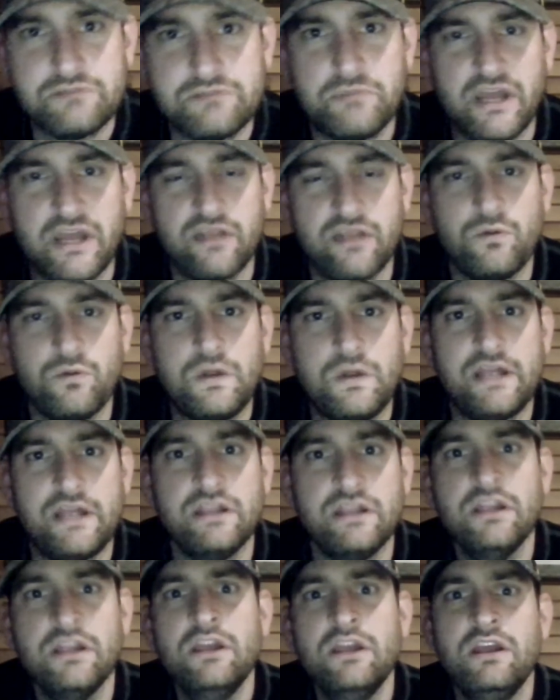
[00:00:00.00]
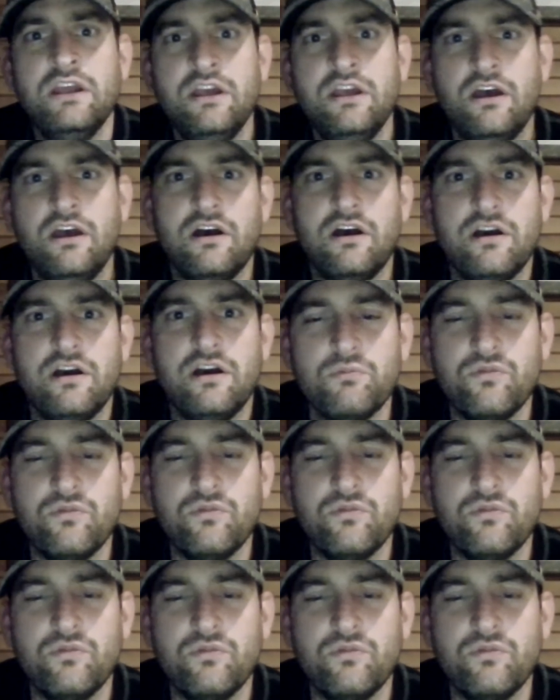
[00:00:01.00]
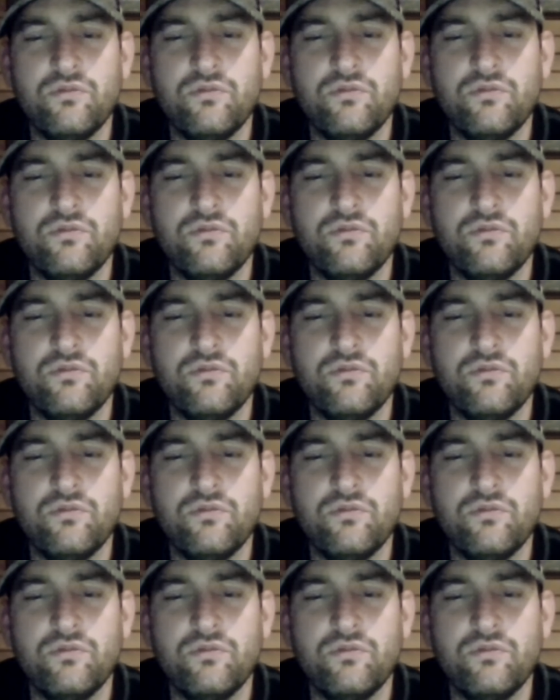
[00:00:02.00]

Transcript: the way, um, one,